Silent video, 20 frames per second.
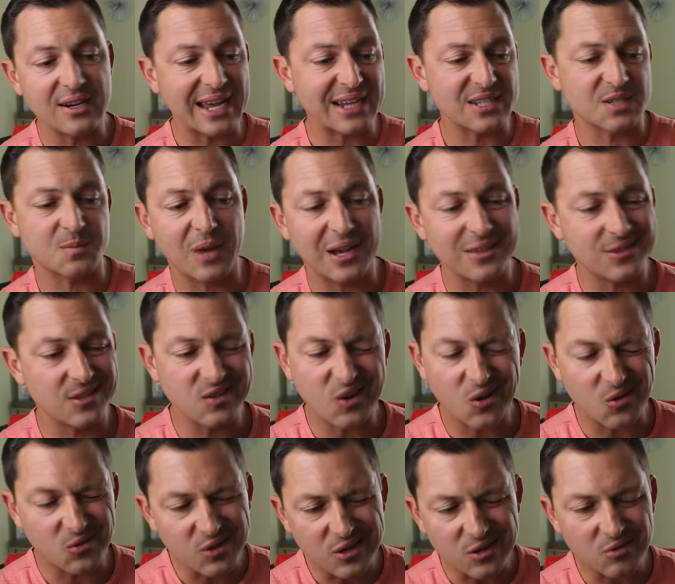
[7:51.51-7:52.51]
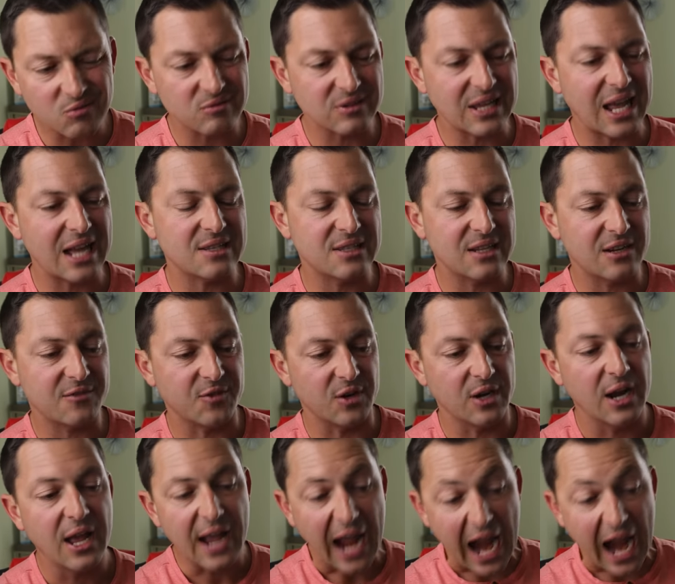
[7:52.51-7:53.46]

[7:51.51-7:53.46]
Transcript: Next month, you don't look that different.